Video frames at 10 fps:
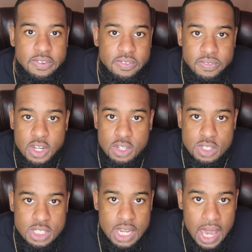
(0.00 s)
different
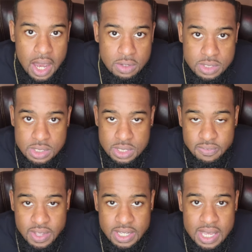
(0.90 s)
various styles and
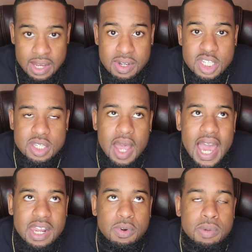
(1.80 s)
stuff like that, because
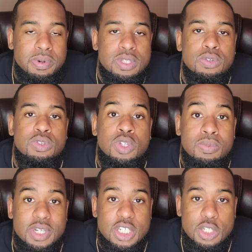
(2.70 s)
I didn't want to put too
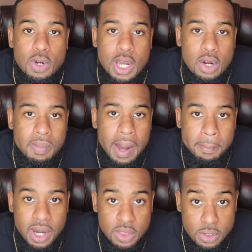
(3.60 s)
much strain on my
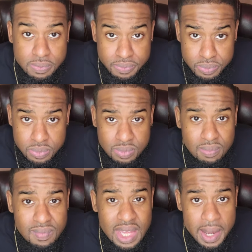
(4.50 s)
mother
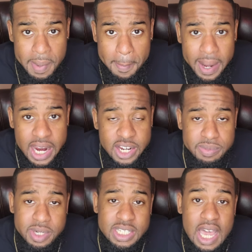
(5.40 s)
or my parents,
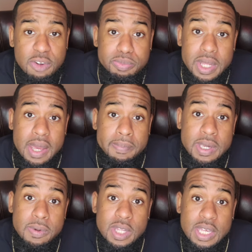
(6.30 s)
because I was playing
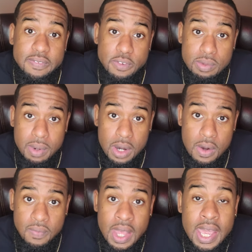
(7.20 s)
Pee Wee League
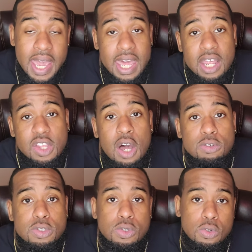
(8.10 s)
football and I was
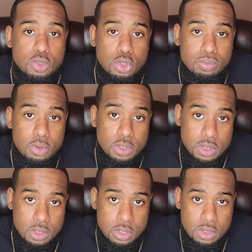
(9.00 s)
also going to the Boys
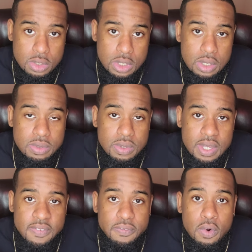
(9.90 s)
and Girls Club. So
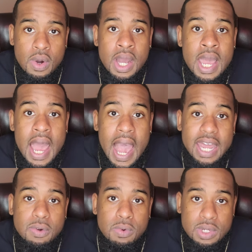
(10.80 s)
therefore,
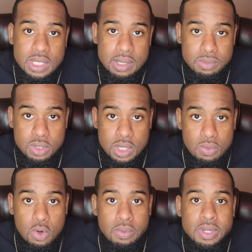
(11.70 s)
I didn't want them to
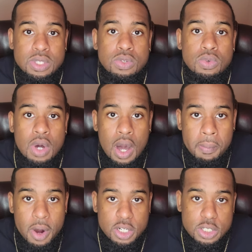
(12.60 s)
enroll me into a
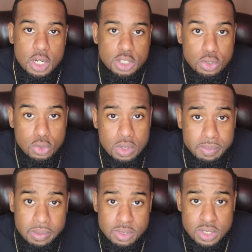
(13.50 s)
martial arts school and
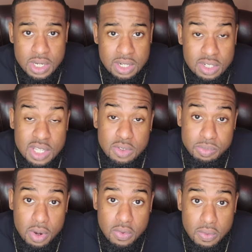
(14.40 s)
put my strain on, because they was
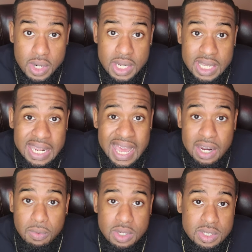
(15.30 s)
both working and I
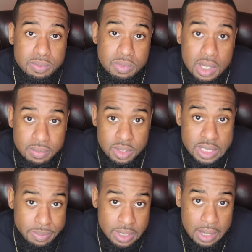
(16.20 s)
didn't want them to
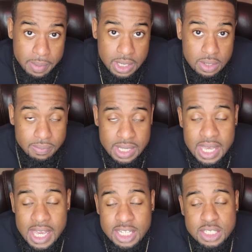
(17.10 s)
spend their money on me.
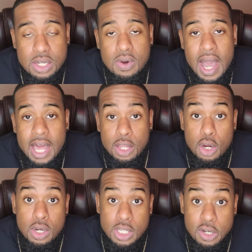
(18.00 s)
So I
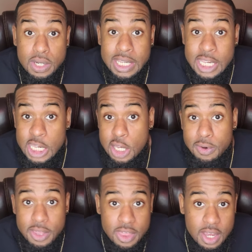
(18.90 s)
learned literally
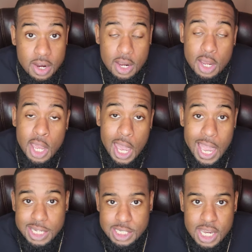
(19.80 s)
here and there.
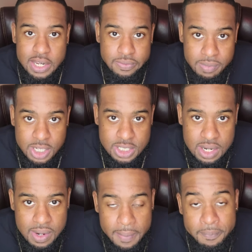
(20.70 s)
I actually got it from Michael
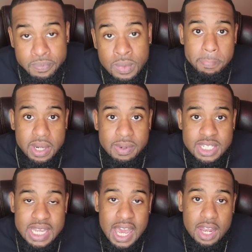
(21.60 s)
Jai White. Pretty
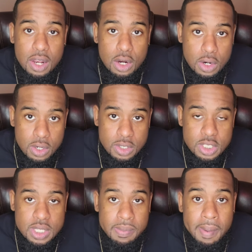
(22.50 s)
much, I learned
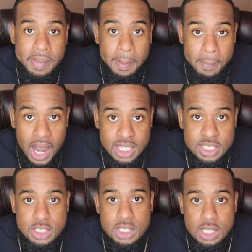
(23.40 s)
some of my
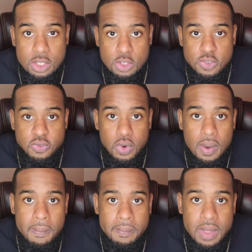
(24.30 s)
boxing skills
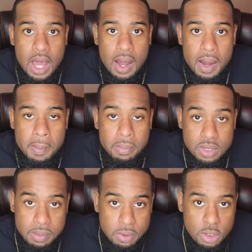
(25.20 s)
from
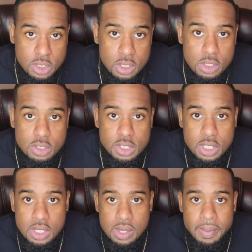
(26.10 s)
the Boys and Girls
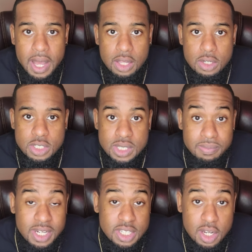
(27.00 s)
Club. I learned some
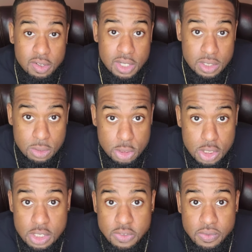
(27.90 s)
of my Taekwondo
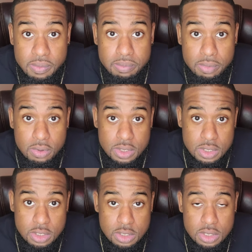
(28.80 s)
skills from Boys and
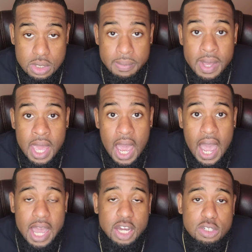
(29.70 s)
Girls Club.
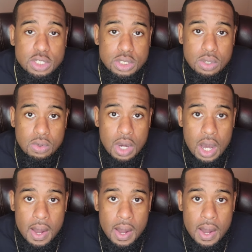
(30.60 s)
I also